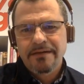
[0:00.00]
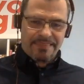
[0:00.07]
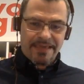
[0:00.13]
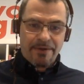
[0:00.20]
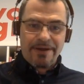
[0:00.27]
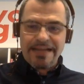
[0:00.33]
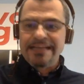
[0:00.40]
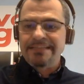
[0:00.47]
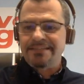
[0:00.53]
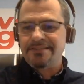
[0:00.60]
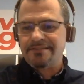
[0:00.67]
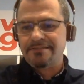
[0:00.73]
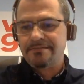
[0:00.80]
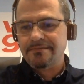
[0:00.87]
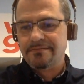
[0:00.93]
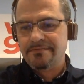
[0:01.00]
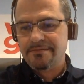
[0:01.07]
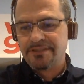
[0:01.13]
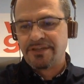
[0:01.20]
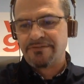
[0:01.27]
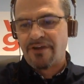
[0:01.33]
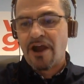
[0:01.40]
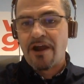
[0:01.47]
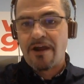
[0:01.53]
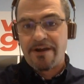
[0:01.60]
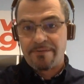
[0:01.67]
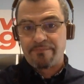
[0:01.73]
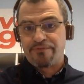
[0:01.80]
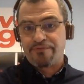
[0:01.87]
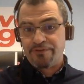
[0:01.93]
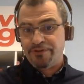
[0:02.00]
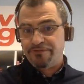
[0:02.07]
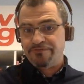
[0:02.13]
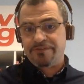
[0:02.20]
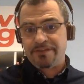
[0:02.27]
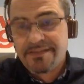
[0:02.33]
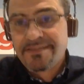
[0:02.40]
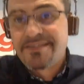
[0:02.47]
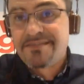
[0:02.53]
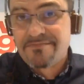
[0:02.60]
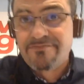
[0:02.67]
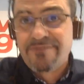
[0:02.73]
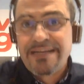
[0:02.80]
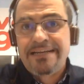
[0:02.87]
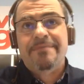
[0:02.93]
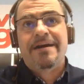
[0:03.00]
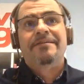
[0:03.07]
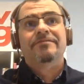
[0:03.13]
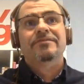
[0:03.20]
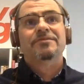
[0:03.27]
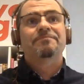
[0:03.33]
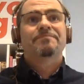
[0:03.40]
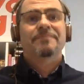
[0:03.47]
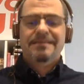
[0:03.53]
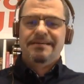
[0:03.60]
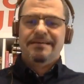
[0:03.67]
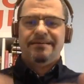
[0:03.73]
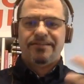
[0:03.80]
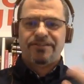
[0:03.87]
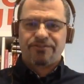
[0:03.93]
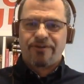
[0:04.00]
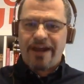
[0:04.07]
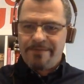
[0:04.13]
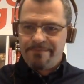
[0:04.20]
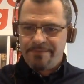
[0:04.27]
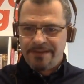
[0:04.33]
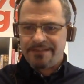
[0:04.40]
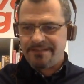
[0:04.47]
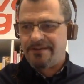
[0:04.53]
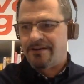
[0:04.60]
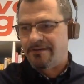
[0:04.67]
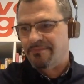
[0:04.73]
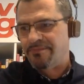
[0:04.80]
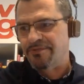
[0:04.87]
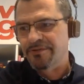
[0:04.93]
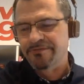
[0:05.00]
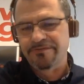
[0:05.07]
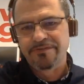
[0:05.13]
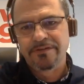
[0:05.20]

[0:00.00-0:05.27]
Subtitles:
There is sort of hard proof that this really matters. Stripe is the hard proof.